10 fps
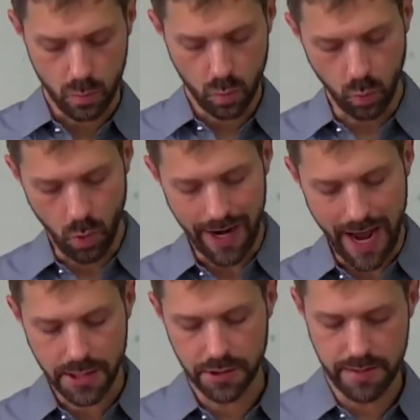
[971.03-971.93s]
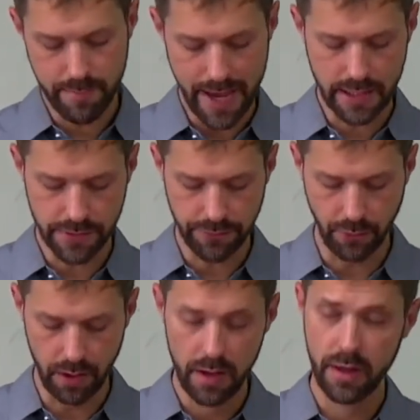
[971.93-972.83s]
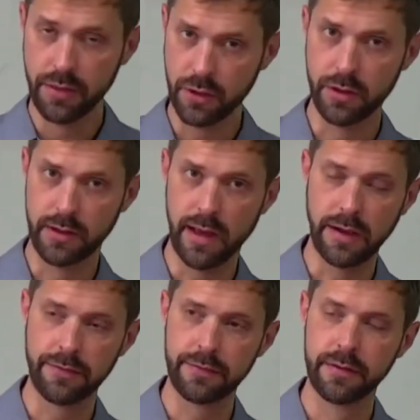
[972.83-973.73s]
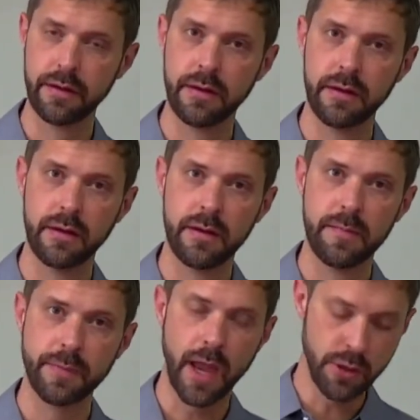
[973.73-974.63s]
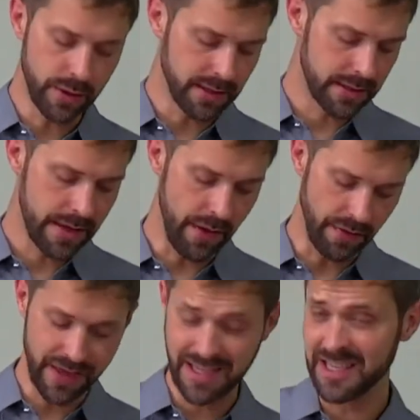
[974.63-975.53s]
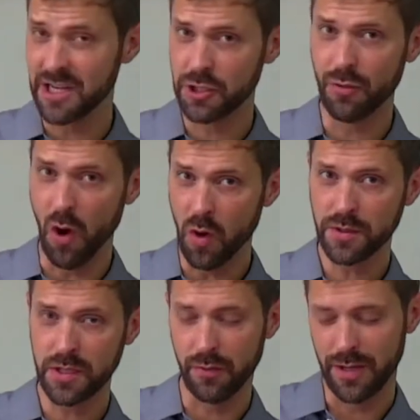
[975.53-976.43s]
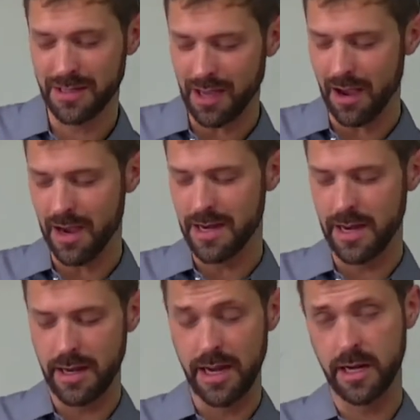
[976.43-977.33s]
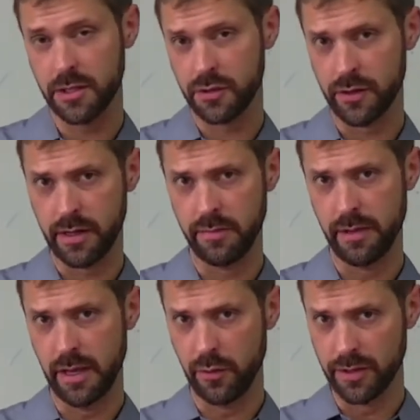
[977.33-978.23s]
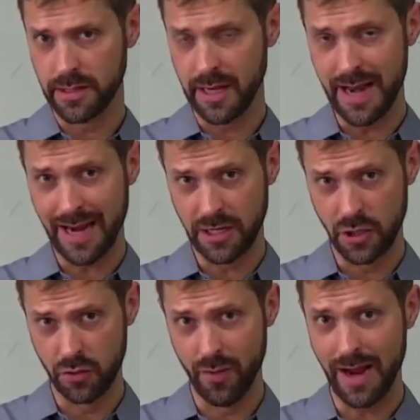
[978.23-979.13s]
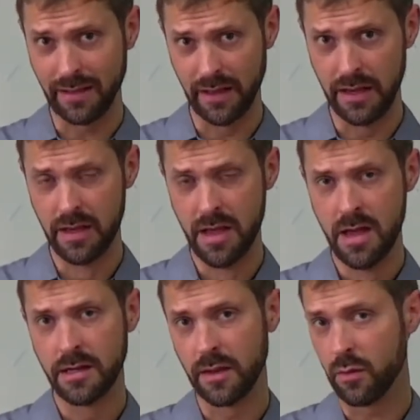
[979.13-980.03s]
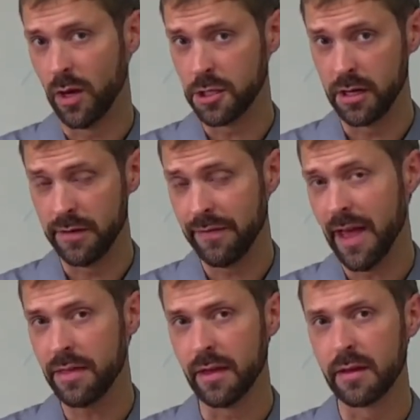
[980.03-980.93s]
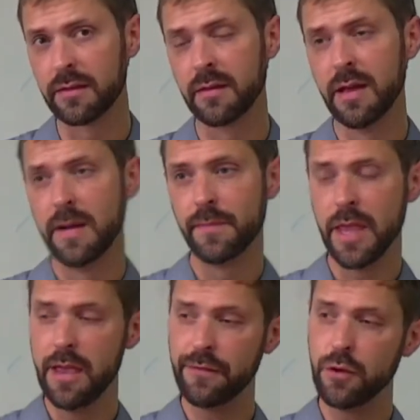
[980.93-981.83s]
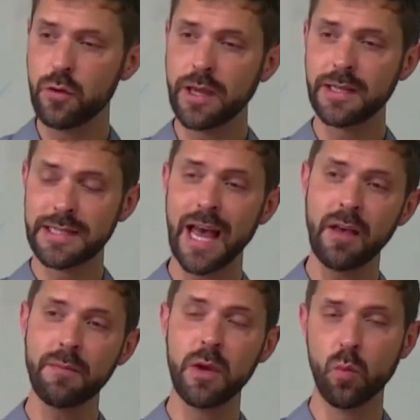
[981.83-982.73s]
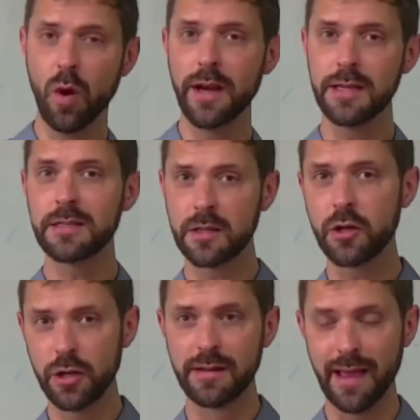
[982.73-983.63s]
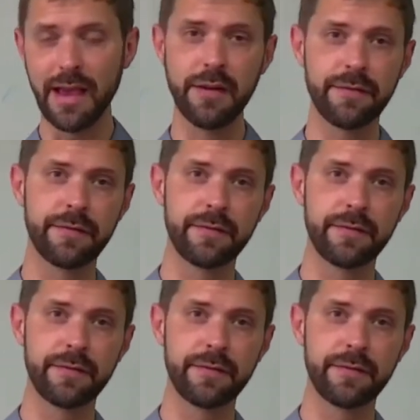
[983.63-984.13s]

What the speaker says: What actually makes for the good life? And you can see that this issue also is tied in inextricably, or it's connected directly to the question of ethics. If you can tell me what is the good life,